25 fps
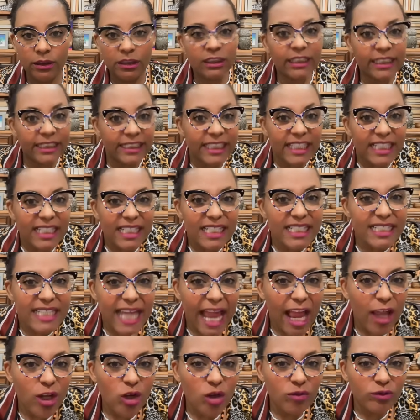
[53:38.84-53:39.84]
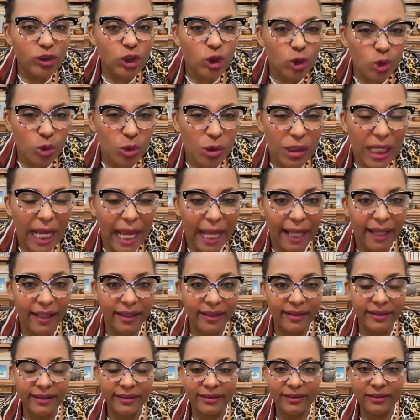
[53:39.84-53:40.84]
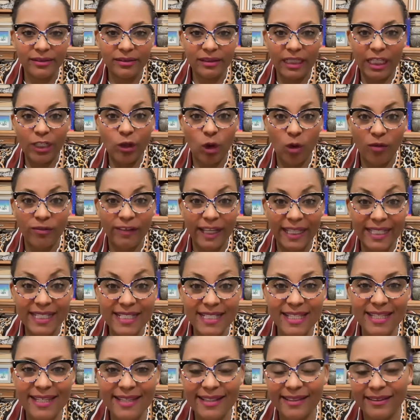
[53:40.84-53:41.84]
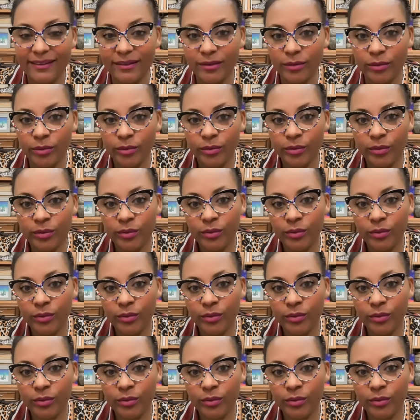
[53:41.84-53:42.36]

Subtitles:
She didn't die of sugar and overeating.